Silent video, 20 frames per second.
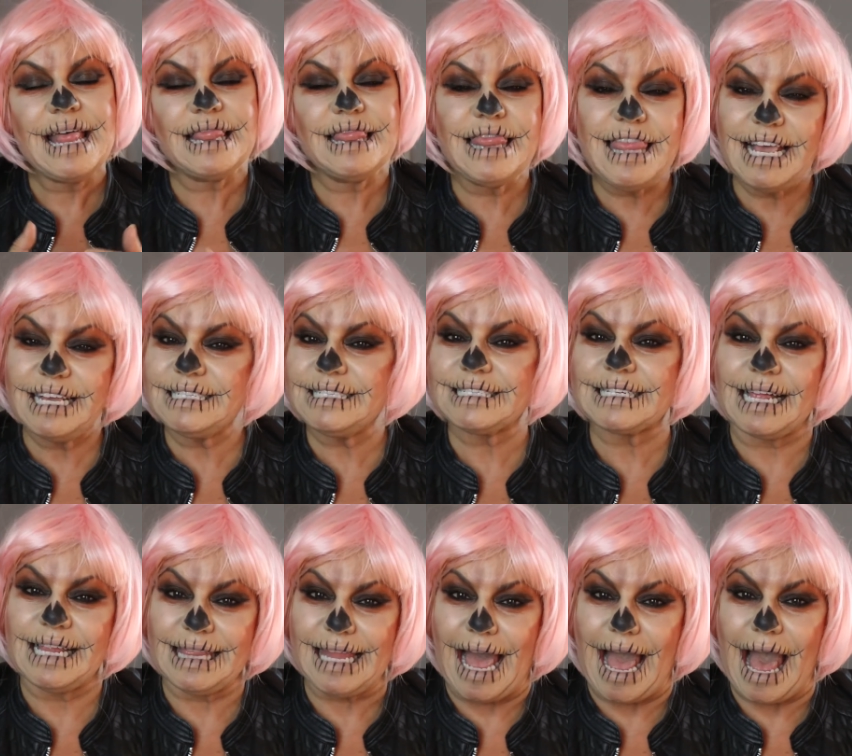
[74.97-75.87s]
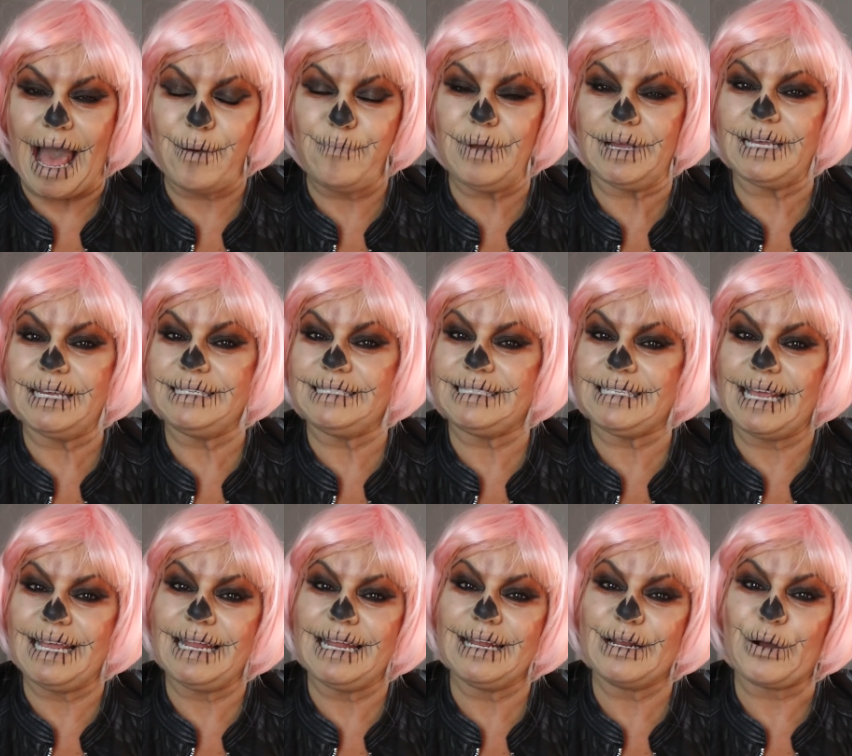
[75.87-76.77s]
this collab is
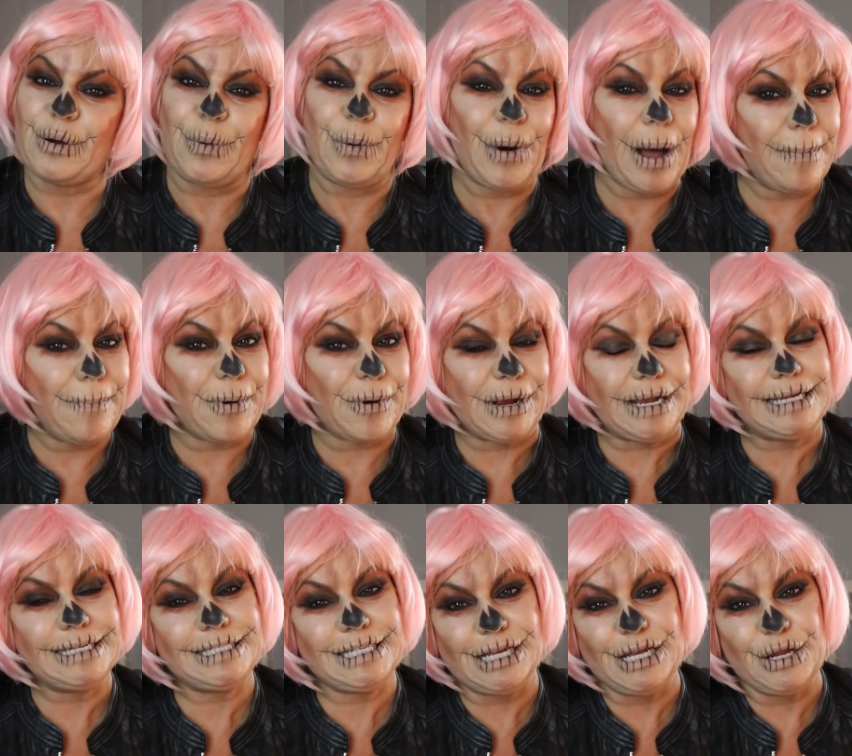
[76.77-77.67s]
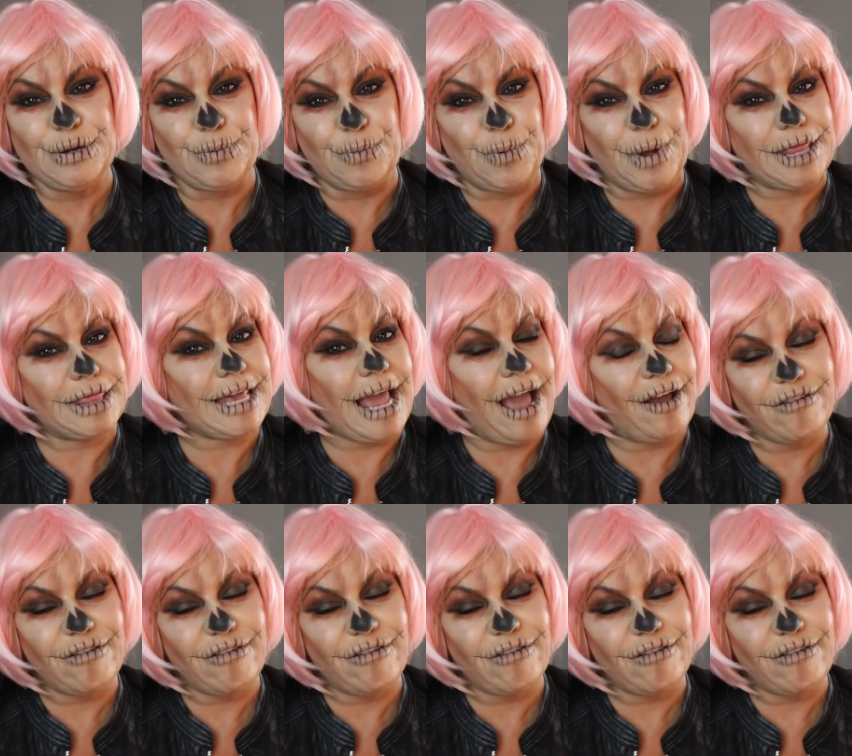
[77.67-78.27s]
in cooperation with